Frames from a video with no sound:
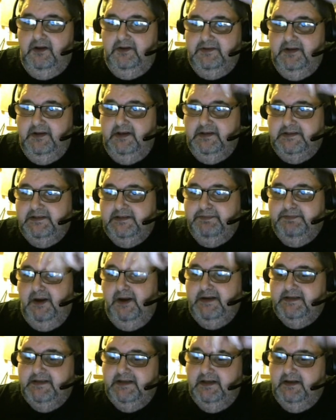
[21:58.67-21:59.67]

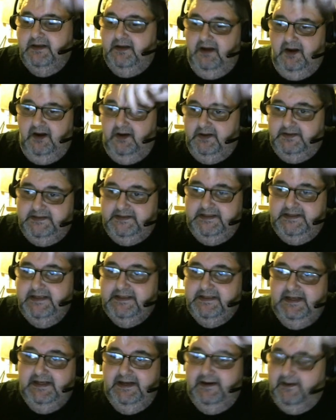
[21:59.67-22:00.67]
spice it,
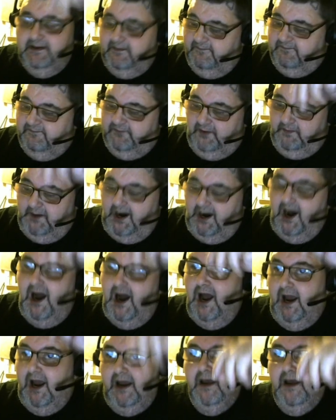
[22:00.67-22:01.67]
season it from
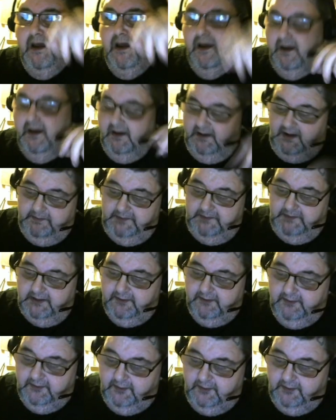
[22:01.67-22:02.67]
high. I'm not going to go